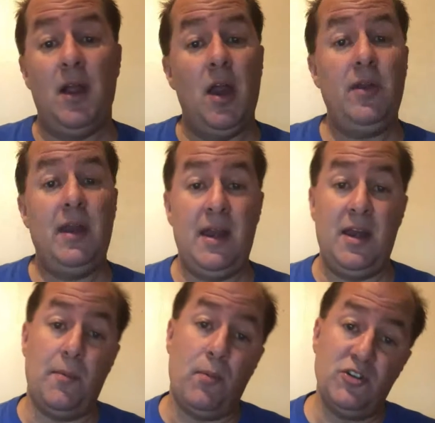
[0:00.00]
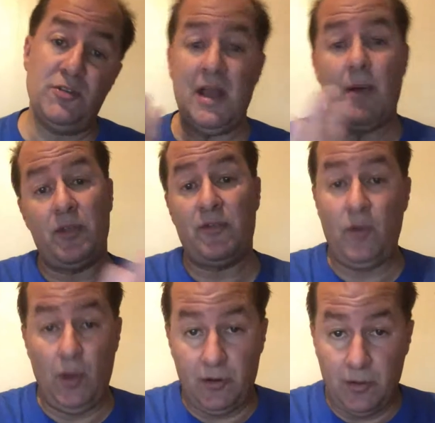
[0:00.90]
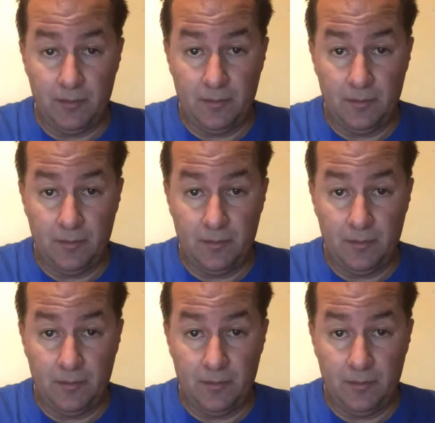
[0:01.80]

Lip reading: not only did he need to push him down with his foot,